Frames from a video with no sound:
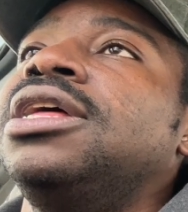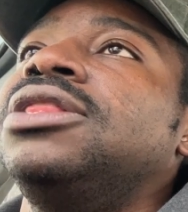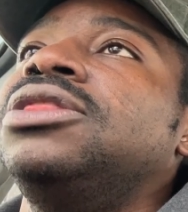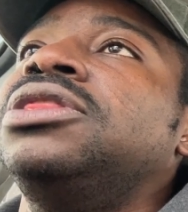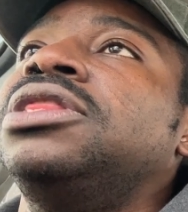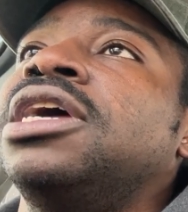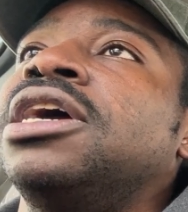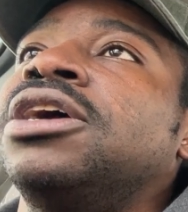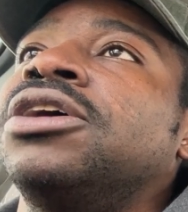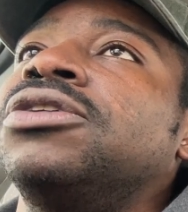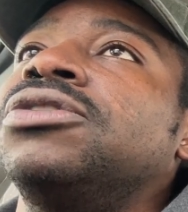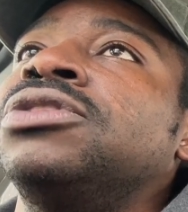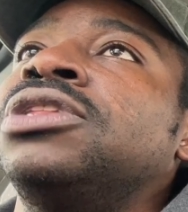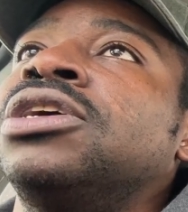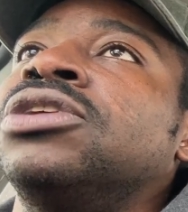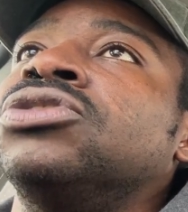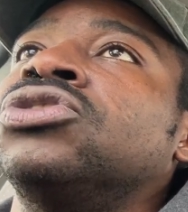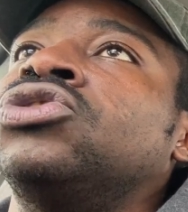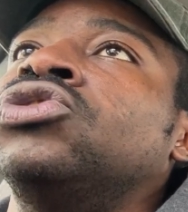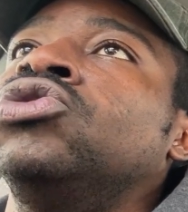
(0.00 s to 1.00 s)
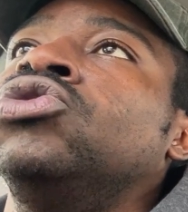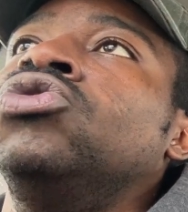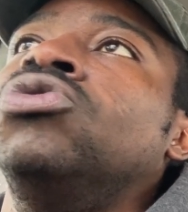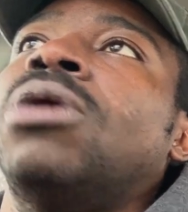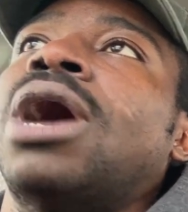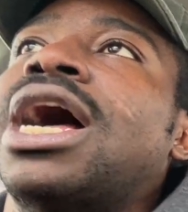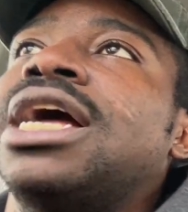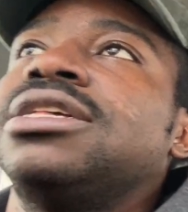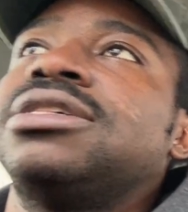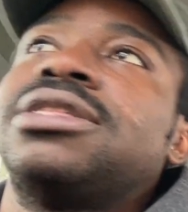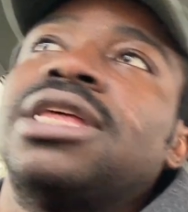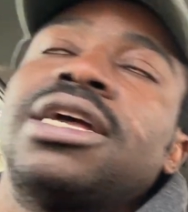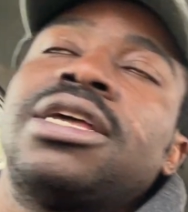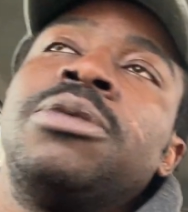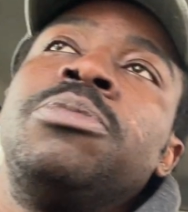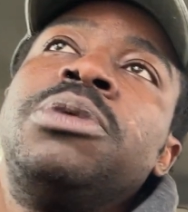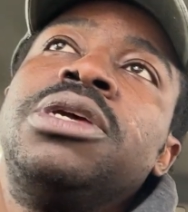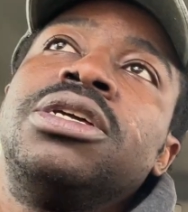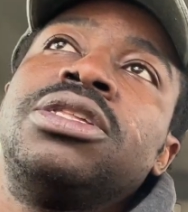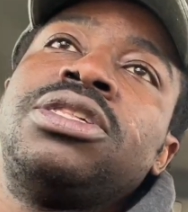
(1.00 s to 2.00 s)
there there's new heights that
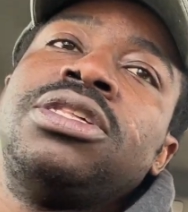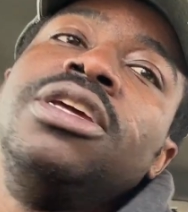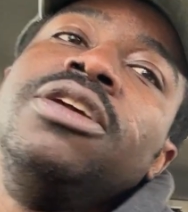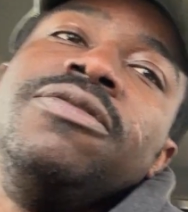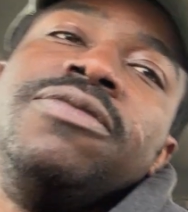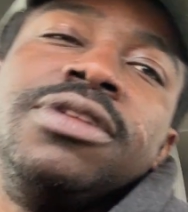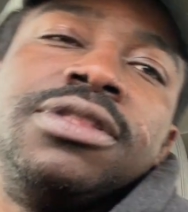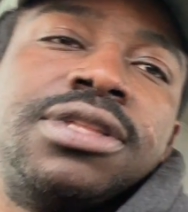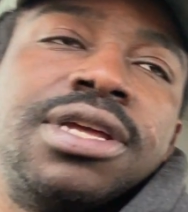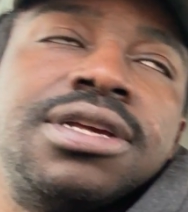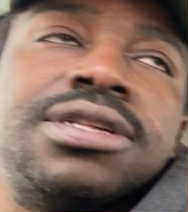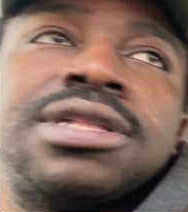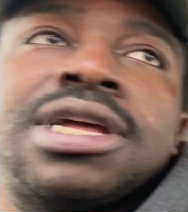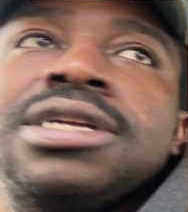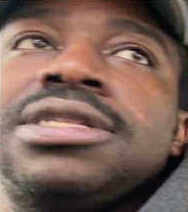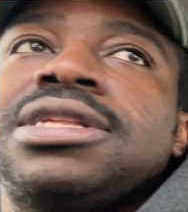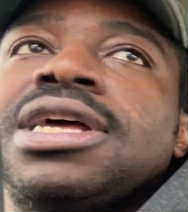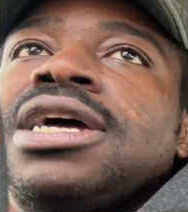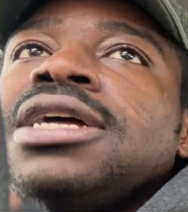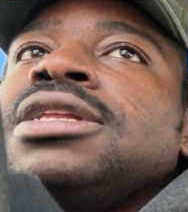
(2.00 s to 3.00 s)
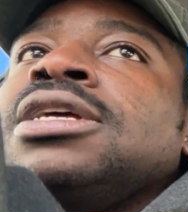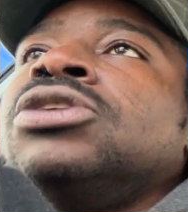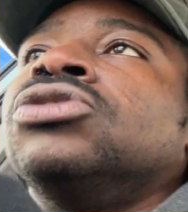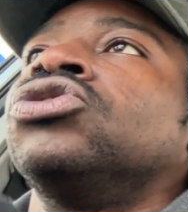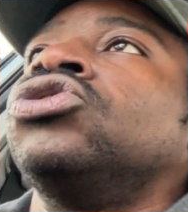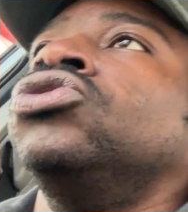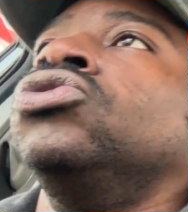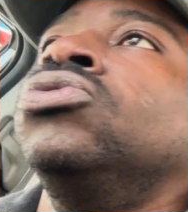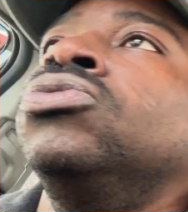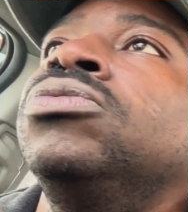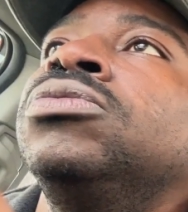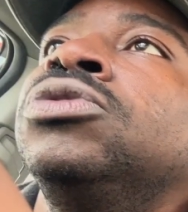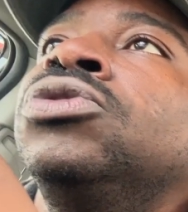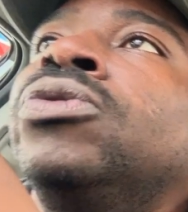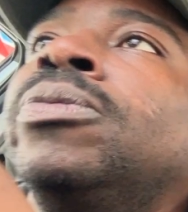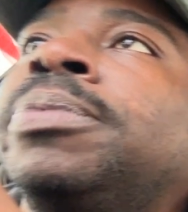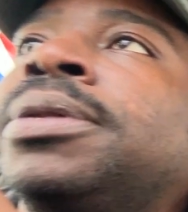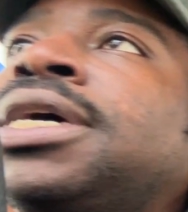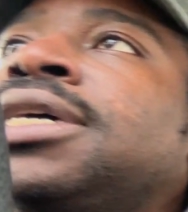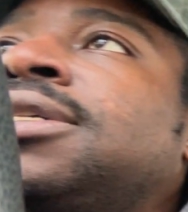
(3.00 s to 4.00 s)
could be achieved and things like that there's new
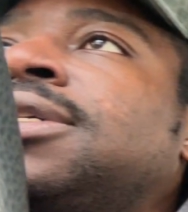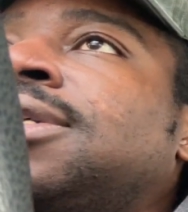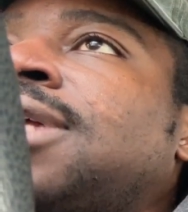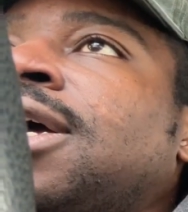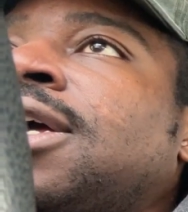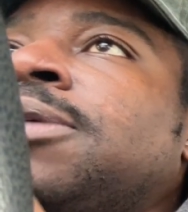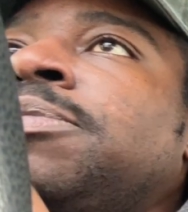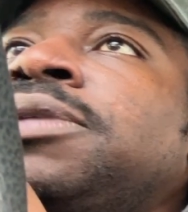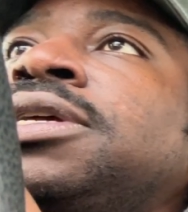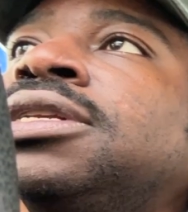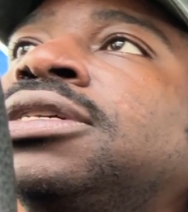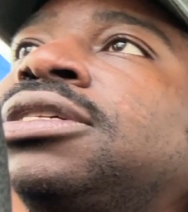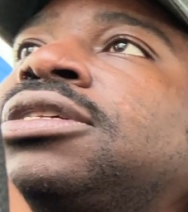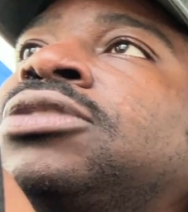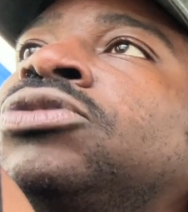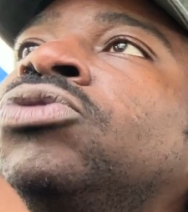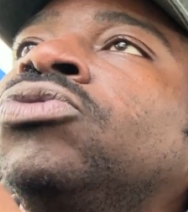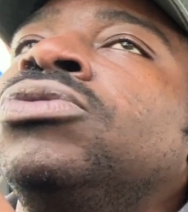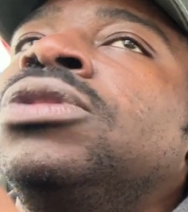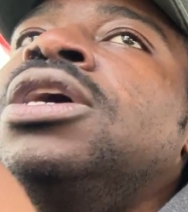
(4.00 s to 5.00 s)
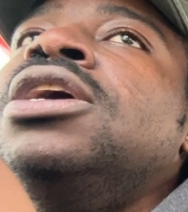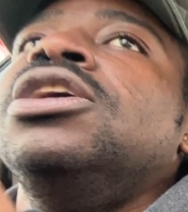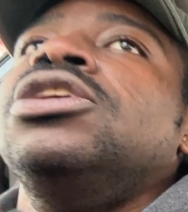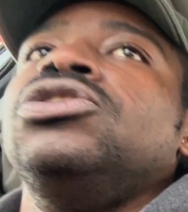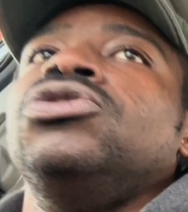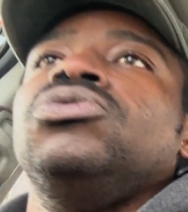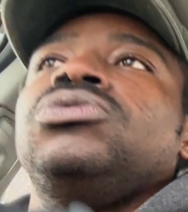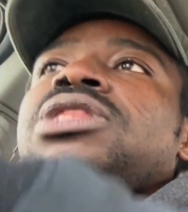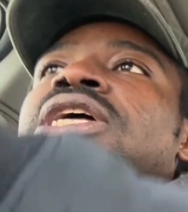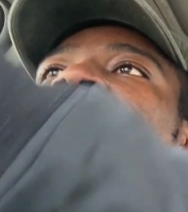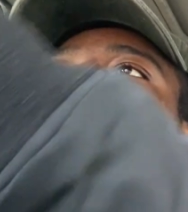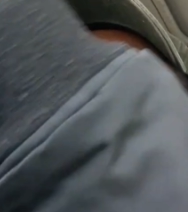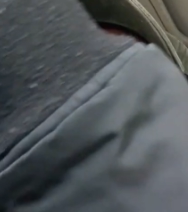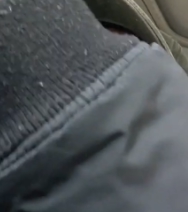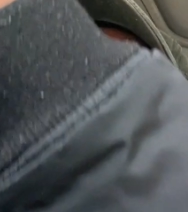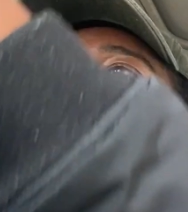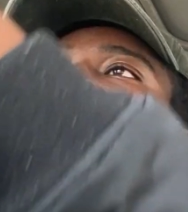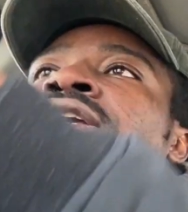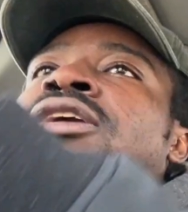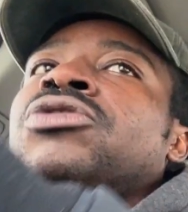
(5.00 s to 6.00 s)
new places that could be just new new things
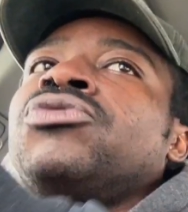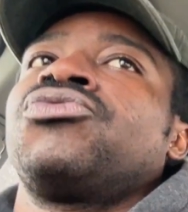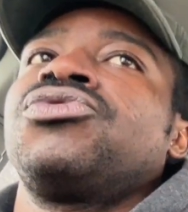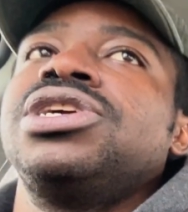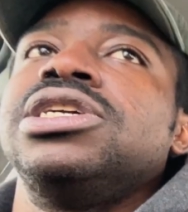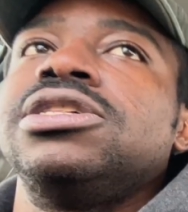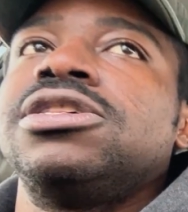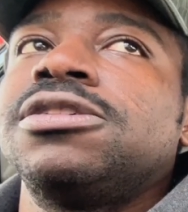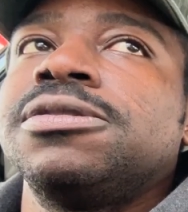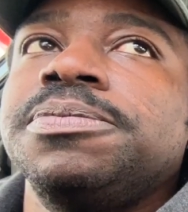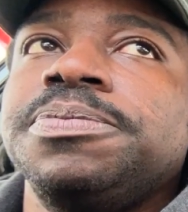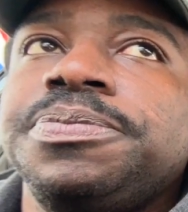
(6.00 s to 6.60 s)
that it can reach